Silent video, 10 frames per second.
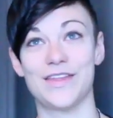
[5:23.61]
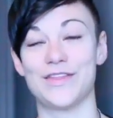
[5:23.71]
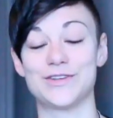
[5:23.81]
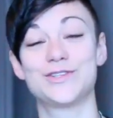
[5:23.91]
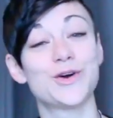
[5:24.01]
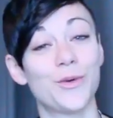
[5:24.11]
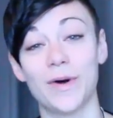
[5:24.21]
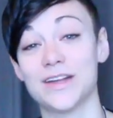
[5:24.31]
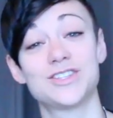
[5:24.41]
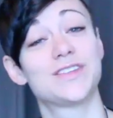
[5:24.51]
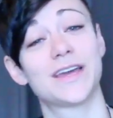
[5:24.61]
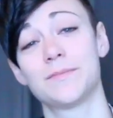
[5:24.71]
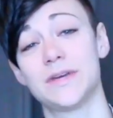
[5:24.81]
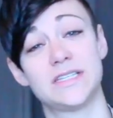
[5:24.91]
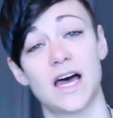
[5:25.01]
there's so much that can
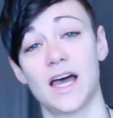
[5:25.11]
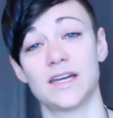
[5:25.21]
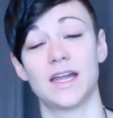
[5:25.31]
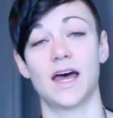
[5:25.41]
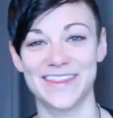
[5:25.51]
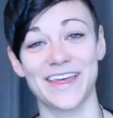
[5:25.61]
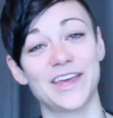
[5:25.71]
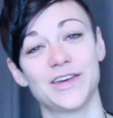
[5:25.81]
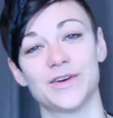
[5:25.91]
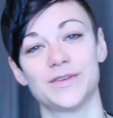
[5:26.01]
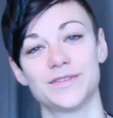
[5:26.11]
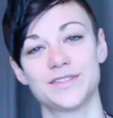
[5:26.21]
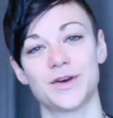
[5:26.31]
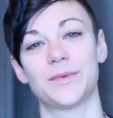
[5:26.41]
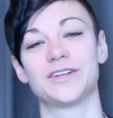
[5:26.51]
be done. Thank you
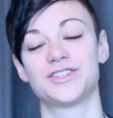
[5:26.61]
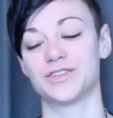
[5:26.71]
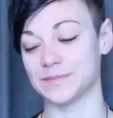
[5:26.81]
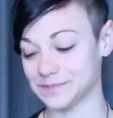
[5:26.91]
so much.